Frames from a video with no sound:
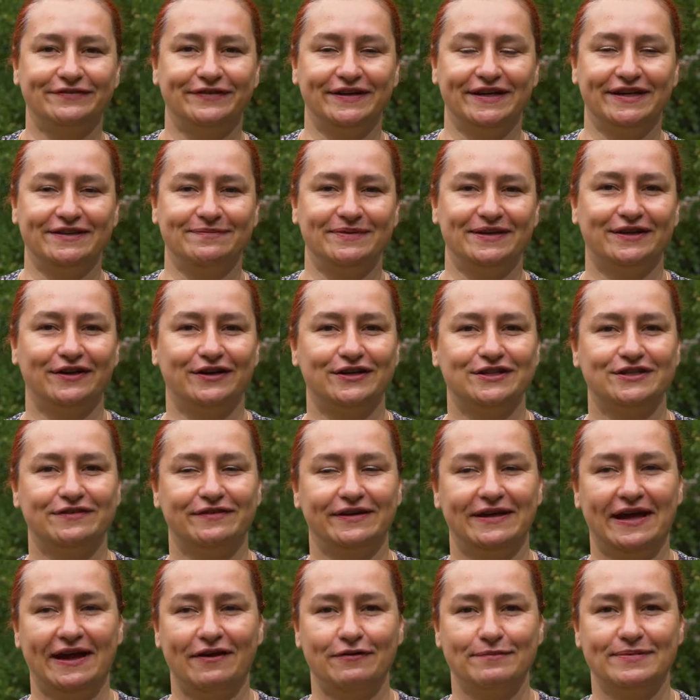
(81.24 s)
with, because
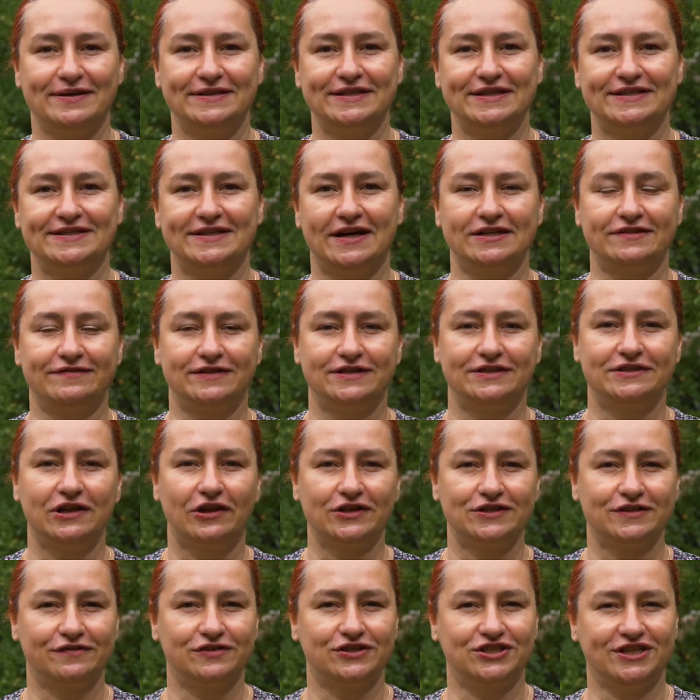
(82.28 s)
everybody starts with
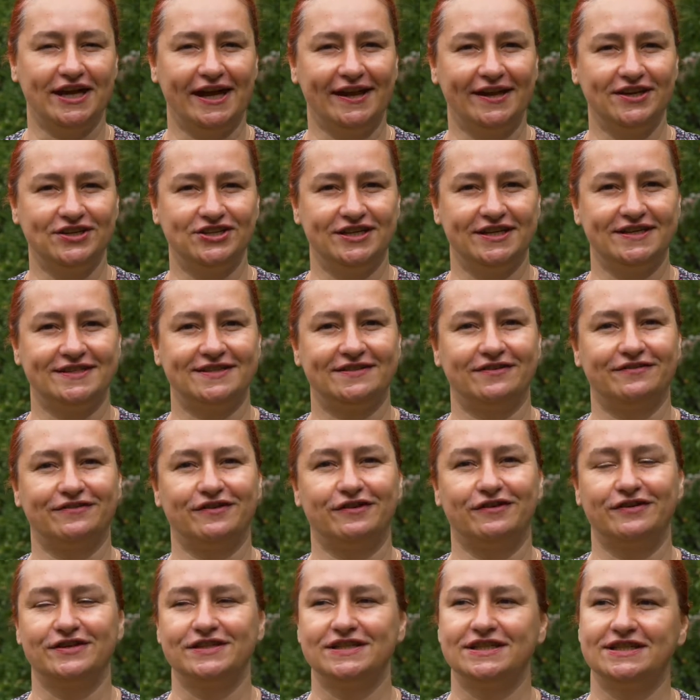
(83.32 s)
lots of challenges. Of
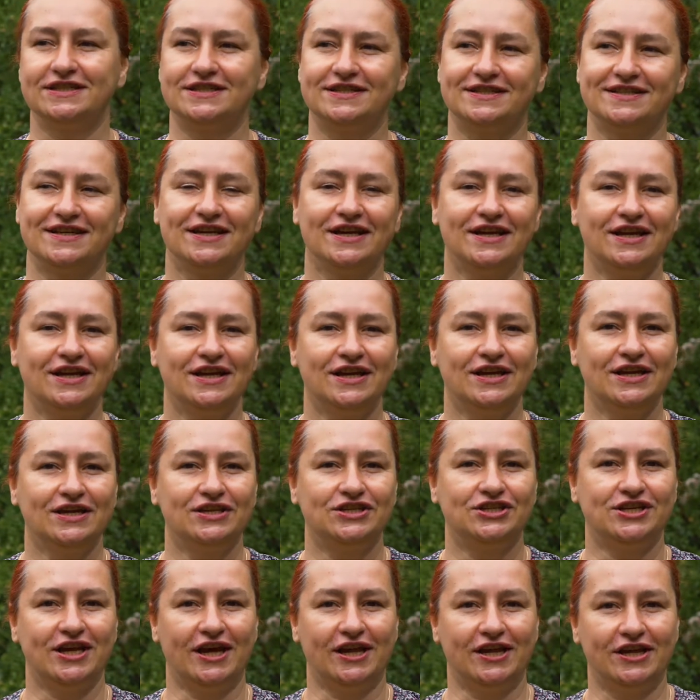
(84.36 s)
course, it's
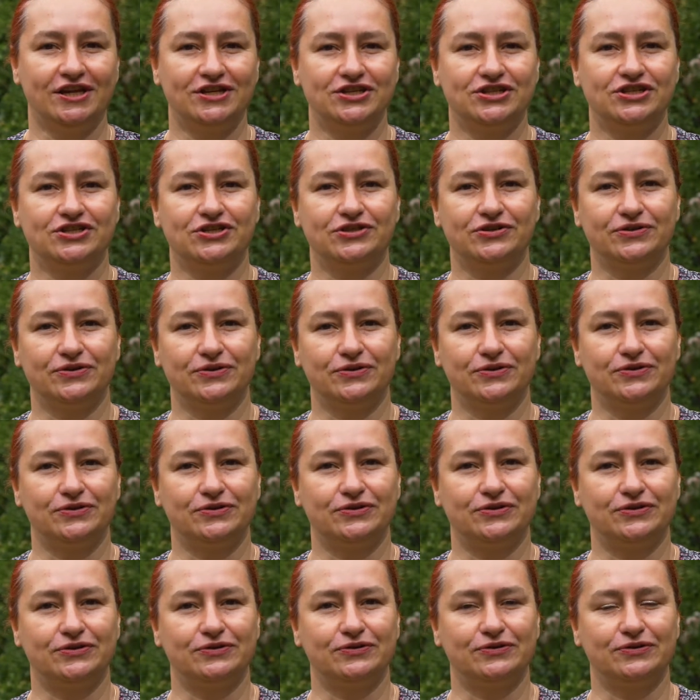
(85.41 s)
challenge
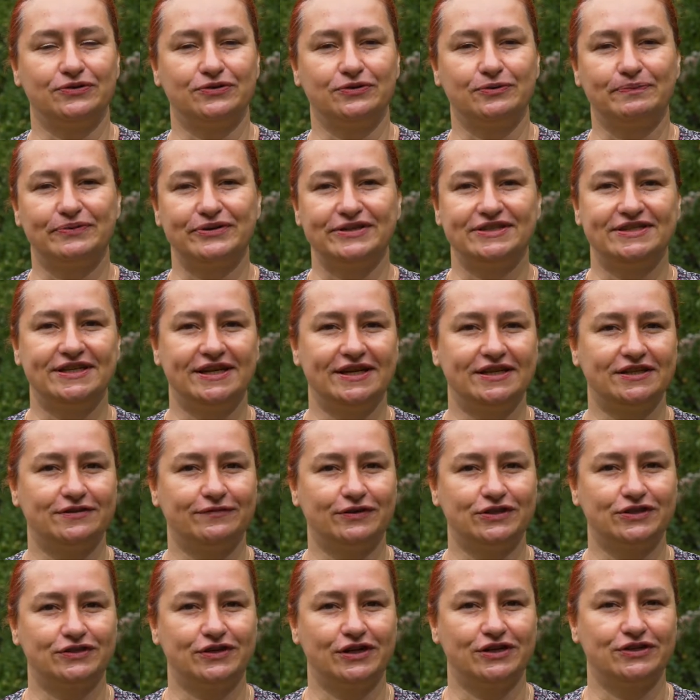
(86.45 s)
to predict
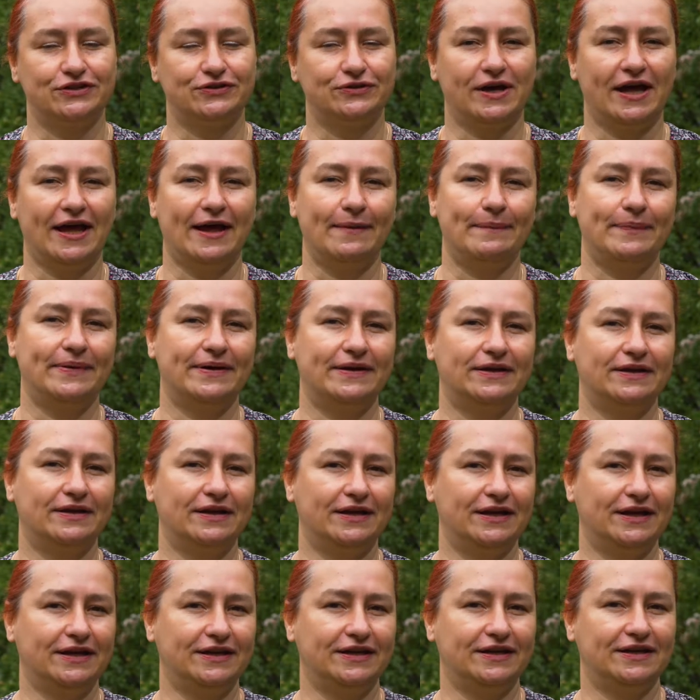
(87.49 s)
what's going to happen
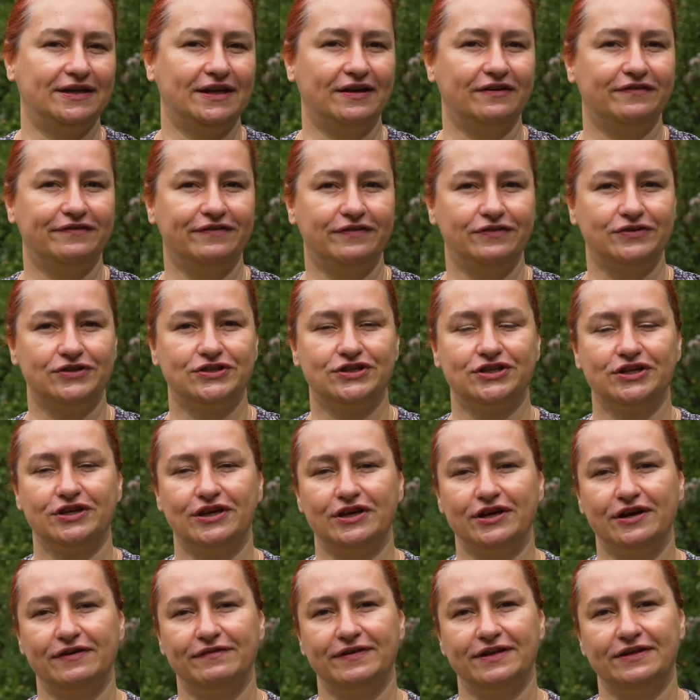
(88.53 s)
in the near
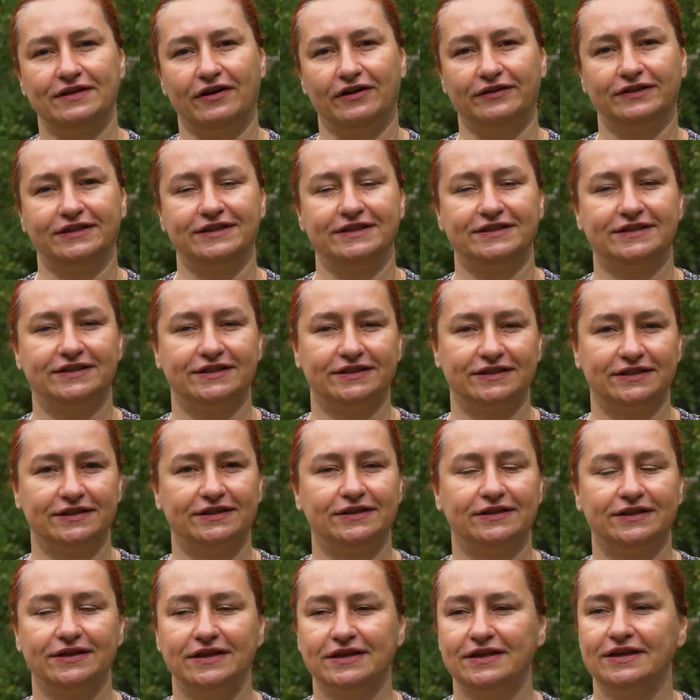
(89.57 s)
future with all this
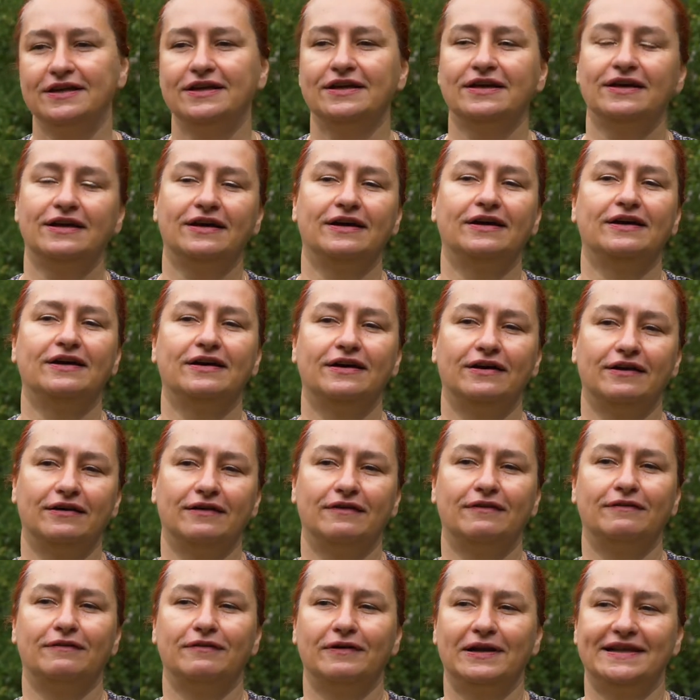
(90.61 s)

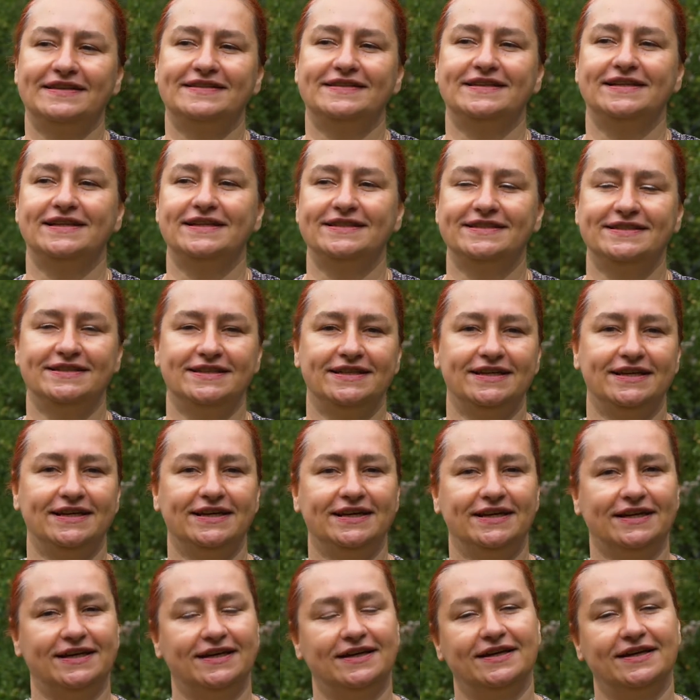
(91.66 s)
volatility,